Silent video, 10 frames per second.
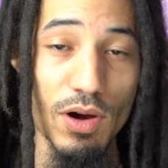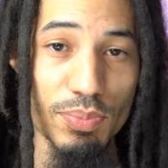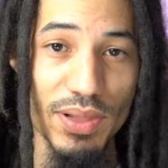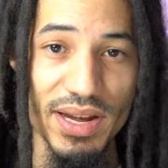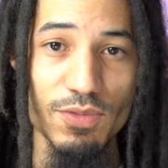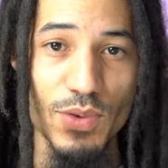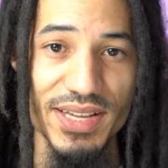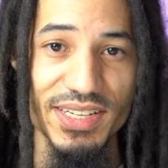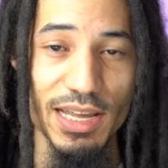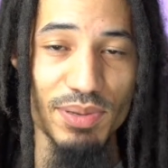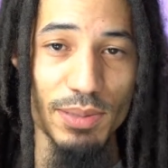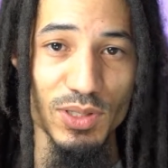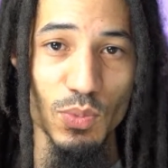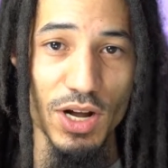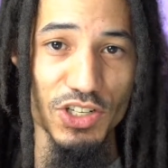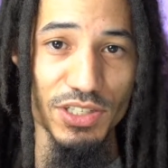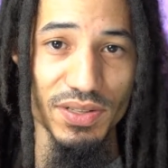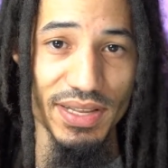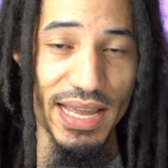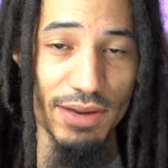There are plenty of ways to get people to watch
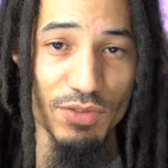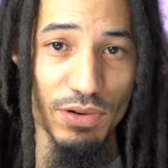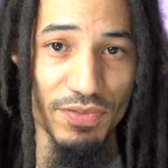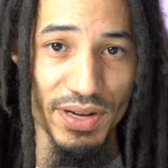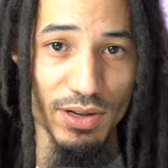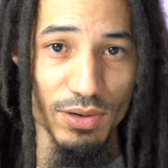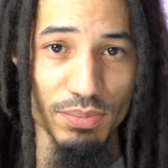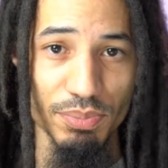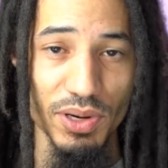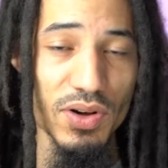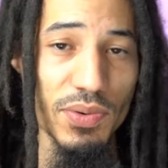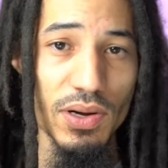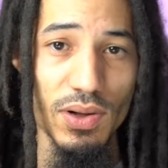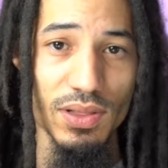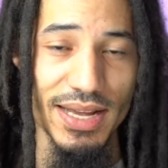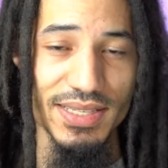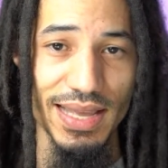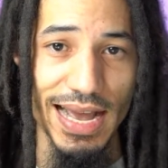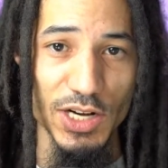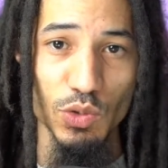until the end of your video, but under it all lies the
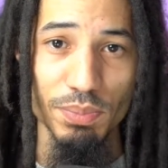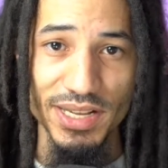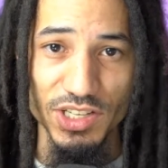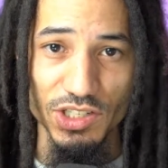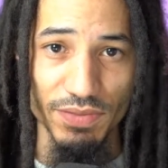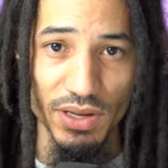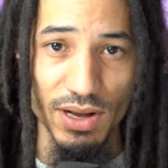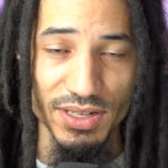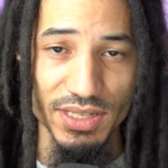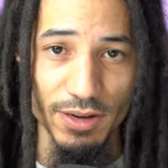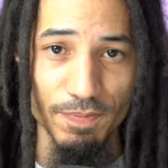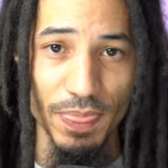actual message of the content.